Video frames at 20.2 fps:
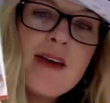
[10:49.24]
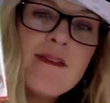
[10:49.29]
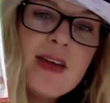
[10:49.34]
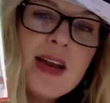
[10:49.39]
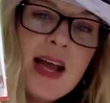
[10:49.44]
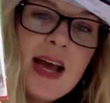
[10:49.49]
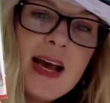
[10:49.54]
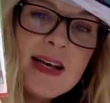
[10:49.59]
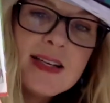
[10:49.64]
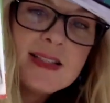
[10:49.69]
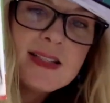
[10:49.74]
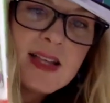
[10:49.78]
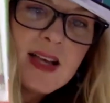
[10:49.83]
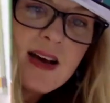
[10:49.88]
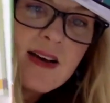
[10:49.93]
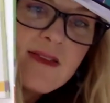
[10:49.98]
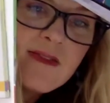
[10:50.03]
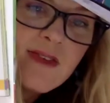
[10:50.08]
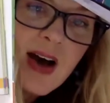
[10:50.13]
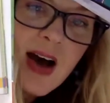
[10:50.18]
It has
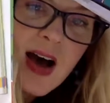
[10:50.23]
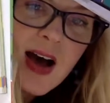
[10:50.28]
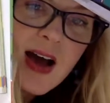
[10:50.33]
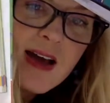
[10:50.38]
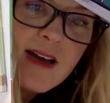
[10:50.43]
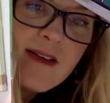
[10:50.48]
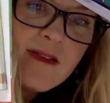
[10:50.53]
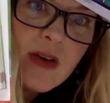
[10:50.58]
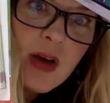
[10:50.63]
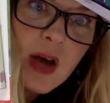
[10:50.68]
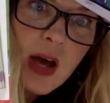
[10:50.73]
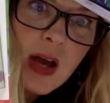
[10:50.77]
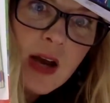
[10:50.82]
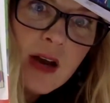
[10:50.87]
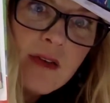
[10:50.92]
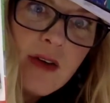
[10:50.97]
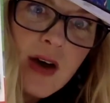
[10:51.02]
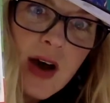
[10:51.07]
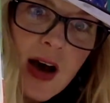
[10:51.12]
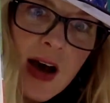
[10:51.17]
a five and a
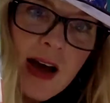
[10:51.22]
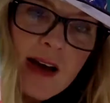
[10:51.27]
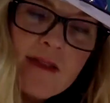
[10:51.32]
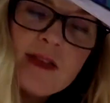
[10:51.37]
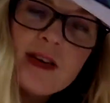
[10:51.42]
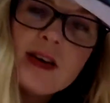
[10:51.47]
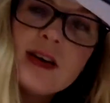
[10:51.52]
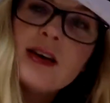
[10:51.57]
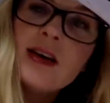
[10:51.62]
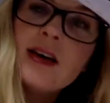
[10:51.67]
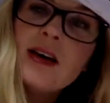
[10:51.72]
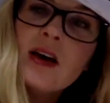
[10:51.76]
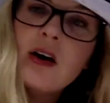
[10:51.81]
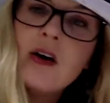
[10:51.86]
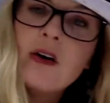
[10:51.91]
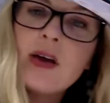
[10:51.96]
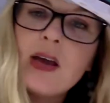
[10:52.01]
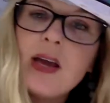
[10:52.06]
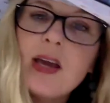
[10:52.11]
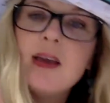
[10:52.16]
five,
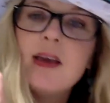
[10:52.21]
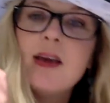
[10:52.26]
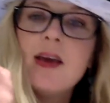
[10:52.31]
okay?